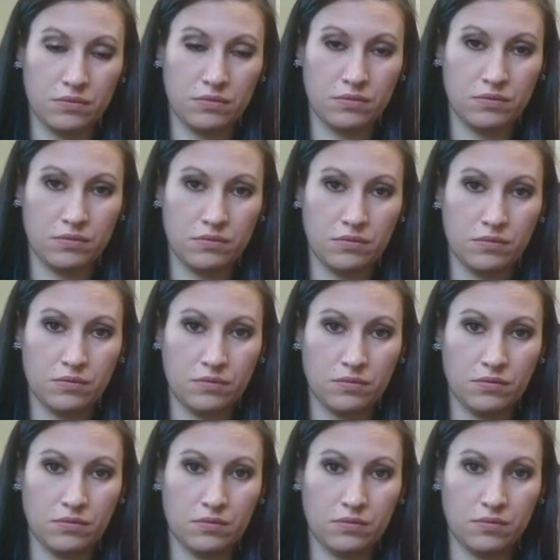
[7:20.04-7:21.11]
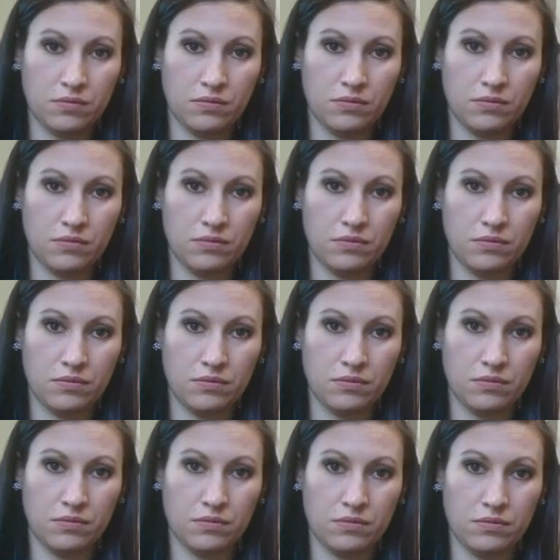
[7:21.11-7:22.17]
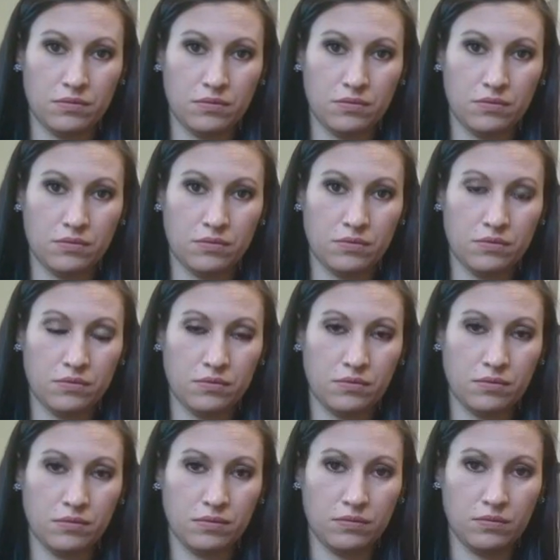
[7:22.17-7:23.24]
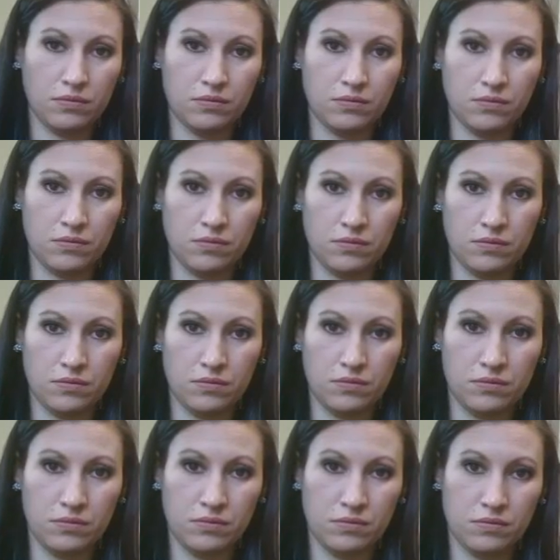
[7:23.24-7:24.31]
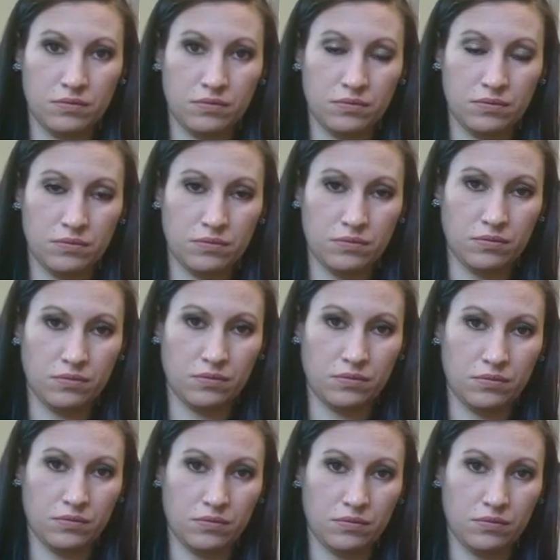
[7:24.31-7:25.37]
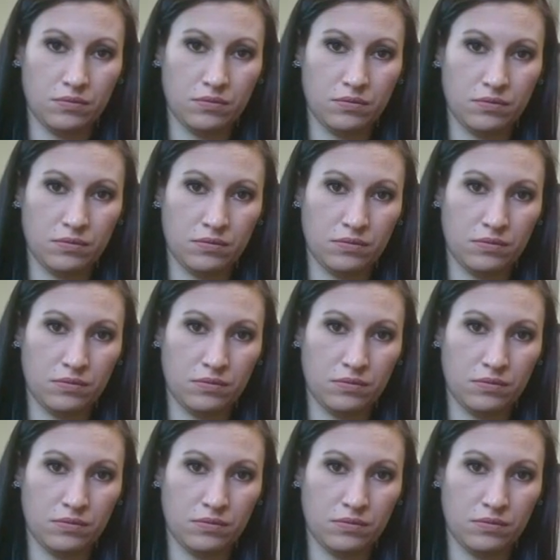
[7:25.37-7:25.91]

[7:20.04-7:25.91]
(silent)